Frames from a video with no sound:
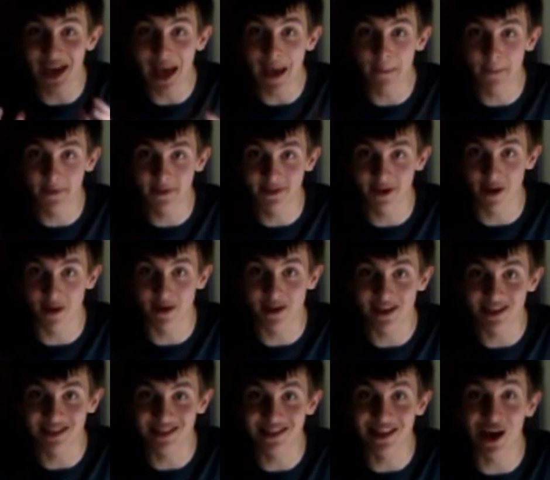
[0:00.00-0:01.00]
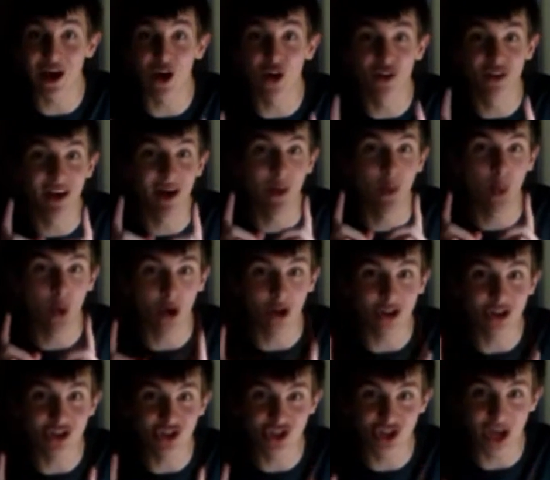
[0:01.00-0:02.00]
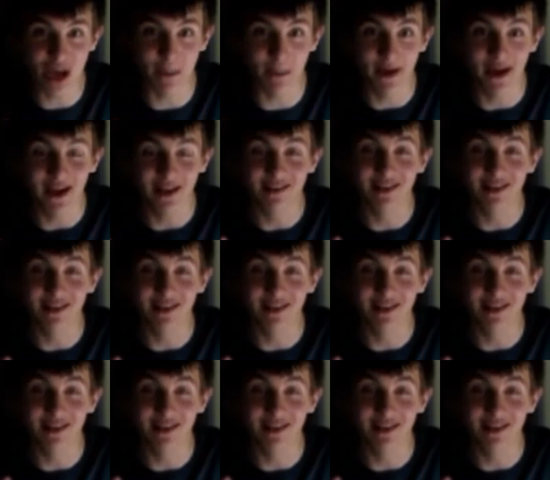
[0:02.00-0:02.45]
episode is set on that one ship